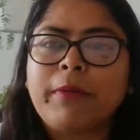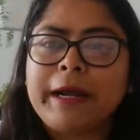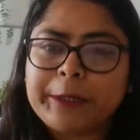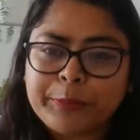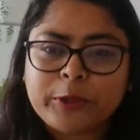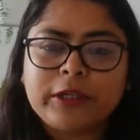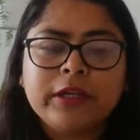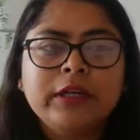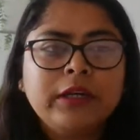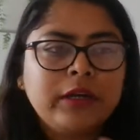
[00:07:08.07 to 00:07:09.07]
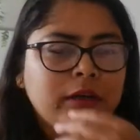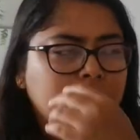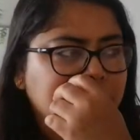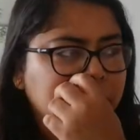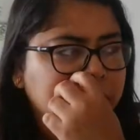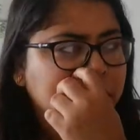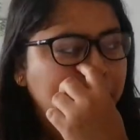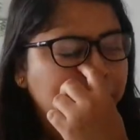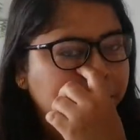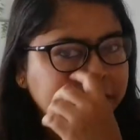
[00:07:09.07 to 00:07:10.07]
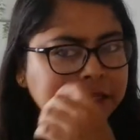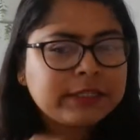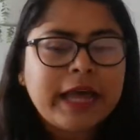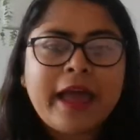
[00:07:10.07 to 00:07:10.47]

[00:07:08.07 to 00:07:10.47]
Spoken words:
multiple companies.